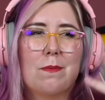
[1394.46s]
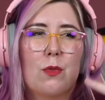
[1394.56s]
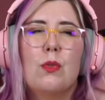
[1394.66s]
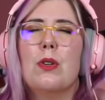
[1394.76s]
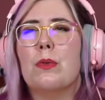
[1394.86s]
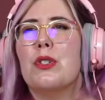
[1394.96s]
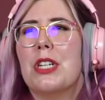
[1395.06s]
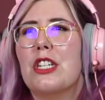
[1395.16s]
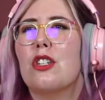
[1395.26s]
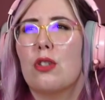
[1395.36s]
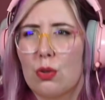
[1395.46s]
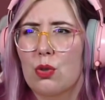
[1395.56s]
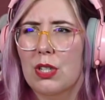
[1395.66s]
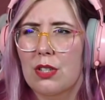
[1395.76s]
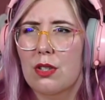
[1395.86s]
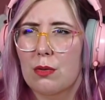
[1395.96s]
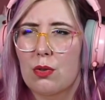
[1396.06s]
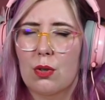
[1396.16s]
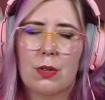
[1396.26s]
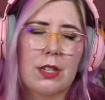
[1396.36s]
we'll say delusions of
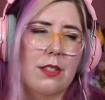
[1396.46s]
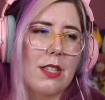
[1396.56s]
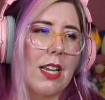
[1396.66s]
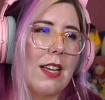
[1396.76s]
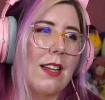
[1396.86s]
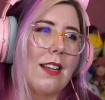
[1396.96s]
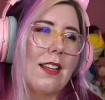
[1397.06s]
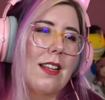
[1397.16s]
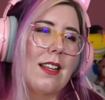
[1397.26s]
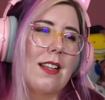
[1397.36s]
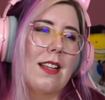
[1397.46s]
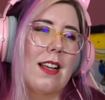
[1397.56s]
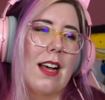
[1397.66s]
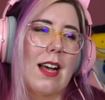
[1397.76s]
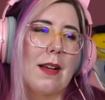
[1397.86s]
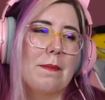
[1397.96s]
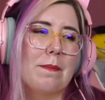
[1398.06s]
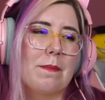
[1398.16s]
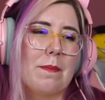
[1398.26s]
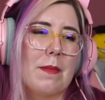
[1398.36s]
sorts.
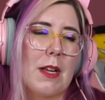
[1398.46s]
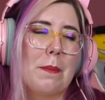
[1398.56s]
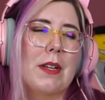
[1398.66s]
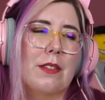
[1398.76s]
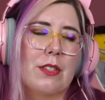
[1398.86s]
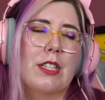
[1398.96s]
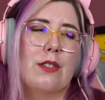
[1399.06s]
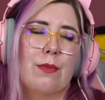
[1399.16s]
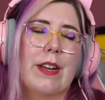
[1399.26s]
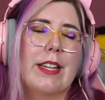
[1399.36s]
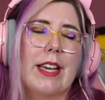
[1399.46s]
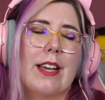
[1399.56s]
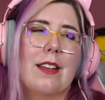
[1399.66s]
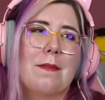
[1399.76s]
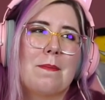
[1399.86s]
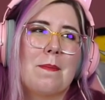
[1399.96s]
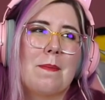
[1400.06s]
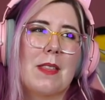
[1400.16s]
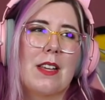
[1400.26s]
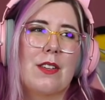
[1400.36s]
Her bit of schizophrenia.
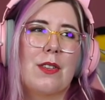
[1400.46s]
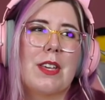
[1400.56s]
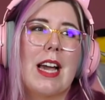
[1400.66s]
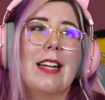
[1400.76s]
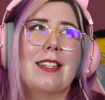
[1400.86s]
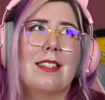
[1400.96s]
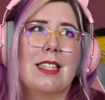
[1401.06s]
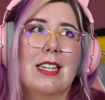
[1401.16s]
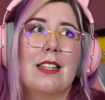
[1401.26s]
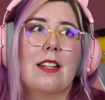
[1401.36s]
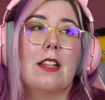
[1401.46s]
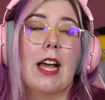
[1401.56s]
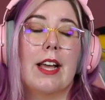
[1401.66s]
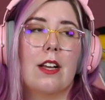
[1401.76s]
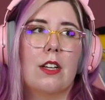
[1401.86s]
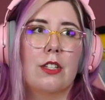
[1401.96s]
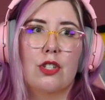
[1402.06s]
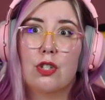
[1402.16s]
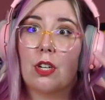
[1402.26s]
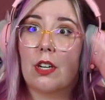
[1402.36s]
You kind of see the, like,
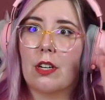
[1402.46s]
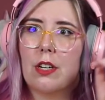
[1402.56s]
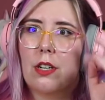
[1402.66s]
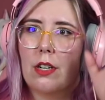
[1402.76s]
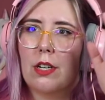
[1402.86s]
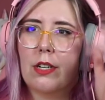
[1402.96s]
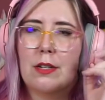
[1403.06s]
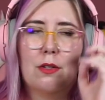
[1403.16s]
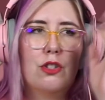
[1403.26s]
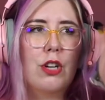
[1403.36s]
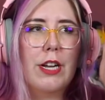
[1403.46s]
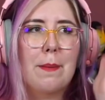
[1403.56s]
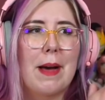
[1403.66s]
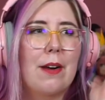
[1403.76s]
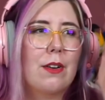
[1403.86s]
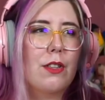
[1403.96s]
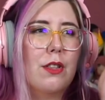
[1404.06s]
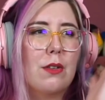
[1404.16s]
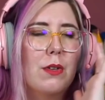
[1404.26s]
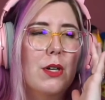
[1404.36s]
concern trying to power
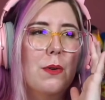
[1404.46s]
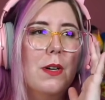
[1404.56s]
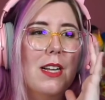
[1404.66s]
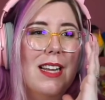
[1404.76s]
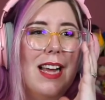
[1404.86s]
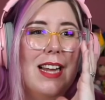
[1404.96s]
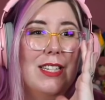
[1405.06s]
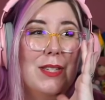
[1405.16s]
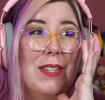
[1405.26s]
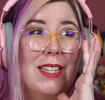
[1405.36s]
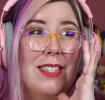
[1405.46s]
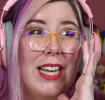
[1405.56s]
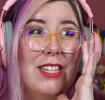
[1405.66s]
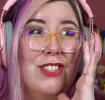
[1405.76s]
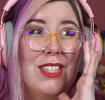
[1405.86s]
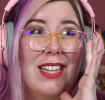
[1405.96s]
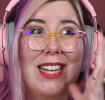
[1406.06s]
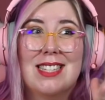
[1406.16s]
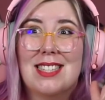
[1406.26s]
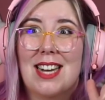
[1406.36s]
through. And then the second she,
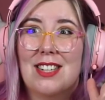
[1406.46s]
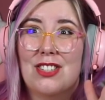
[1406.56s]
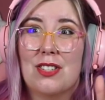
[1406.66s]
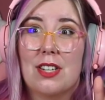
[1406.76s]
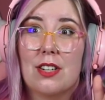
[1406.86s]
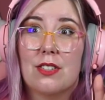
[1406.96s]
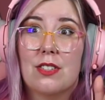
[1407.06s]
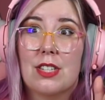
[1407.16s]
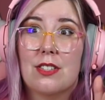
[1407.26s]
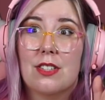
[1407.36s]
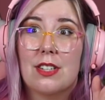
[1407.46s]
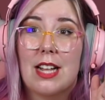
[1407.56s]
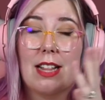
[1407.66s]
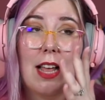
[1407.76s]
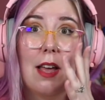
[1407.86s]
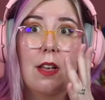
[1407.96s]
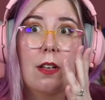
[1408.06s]
like, thought she saw her sister, that, like,